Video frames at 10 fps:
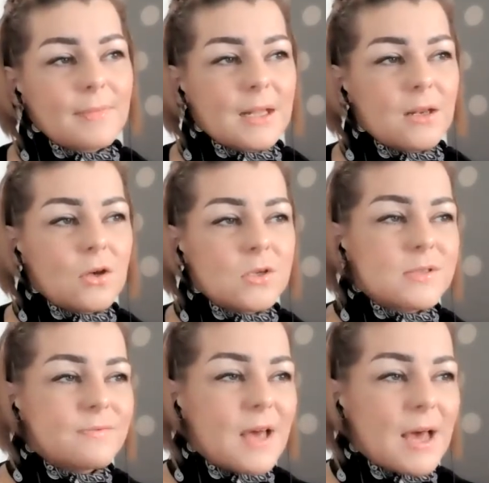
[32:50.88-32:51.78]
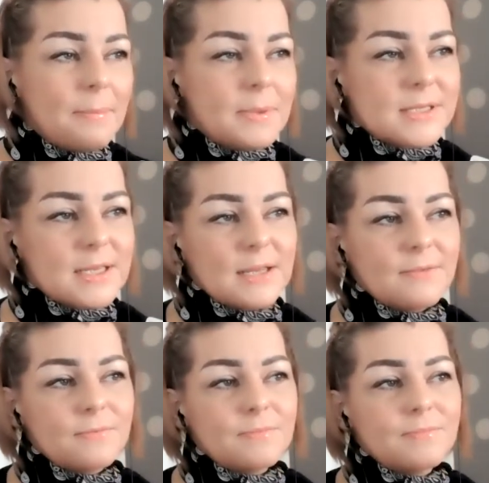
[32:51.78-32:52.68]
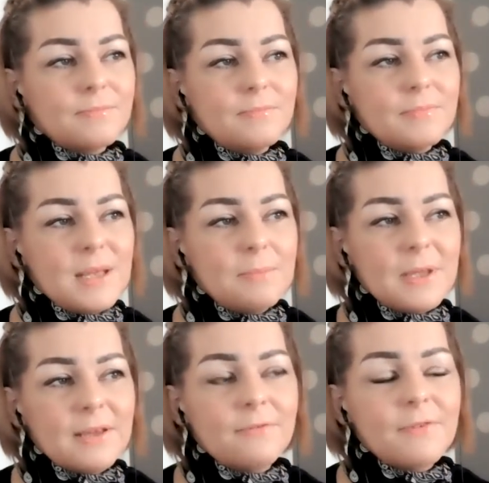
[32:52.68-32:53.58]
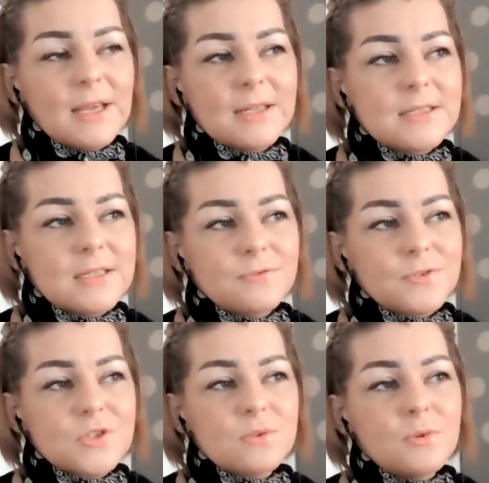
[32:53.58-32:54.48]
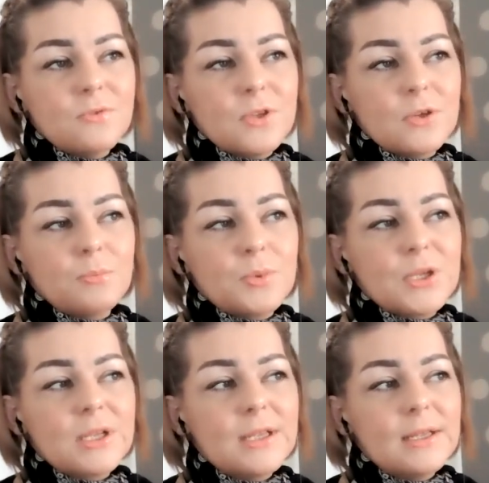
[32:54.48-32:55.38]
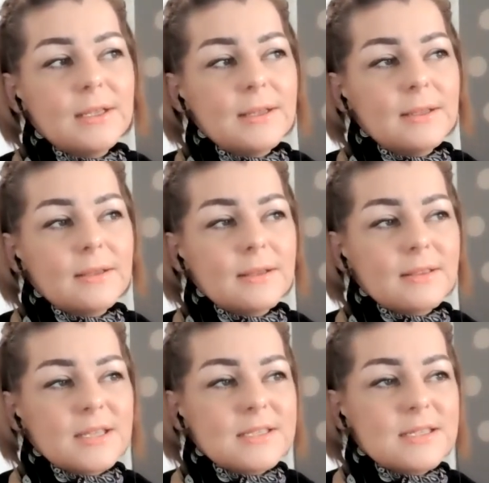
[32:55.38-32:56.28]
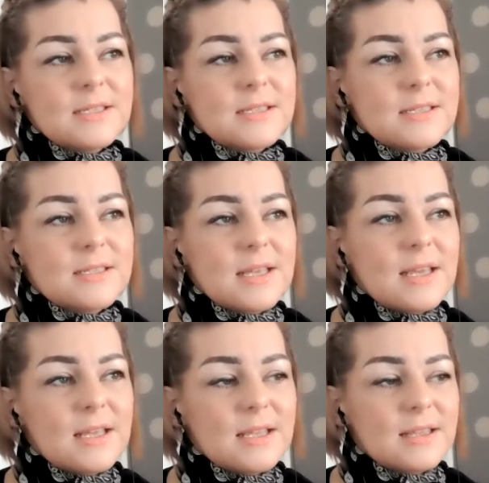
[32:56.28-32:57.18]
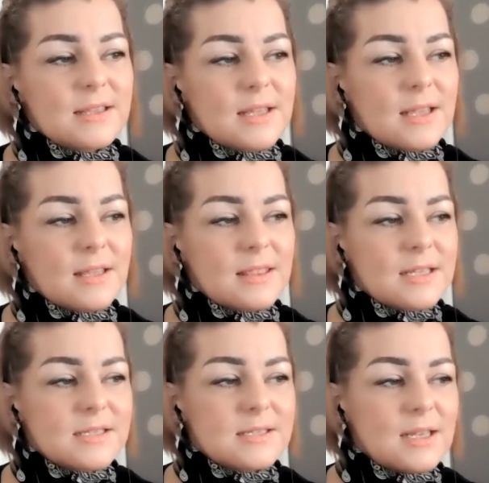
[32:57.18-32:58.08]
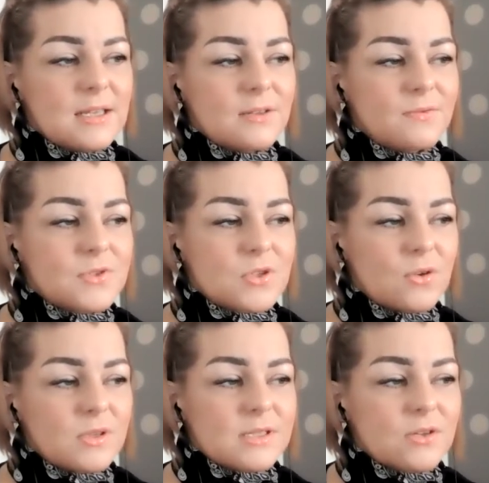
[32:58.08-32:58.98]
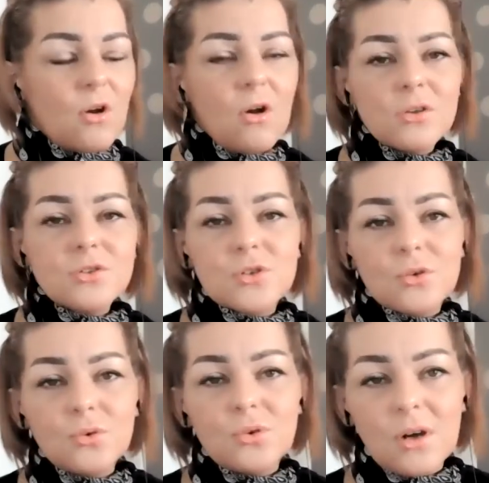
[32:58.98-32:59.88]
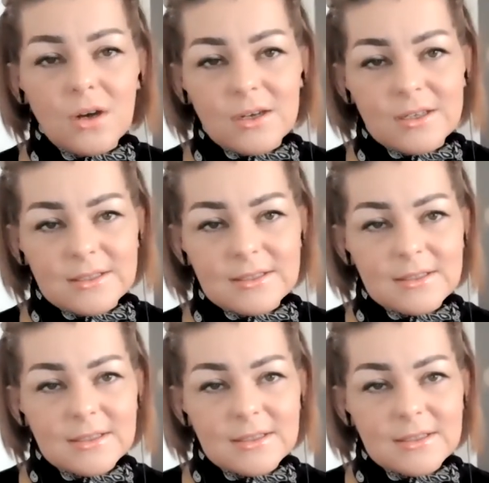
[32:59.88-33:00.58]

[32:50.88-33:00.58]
Loss of appetite may be affected for some of you, but this is to say this 9 of Swords can't go on.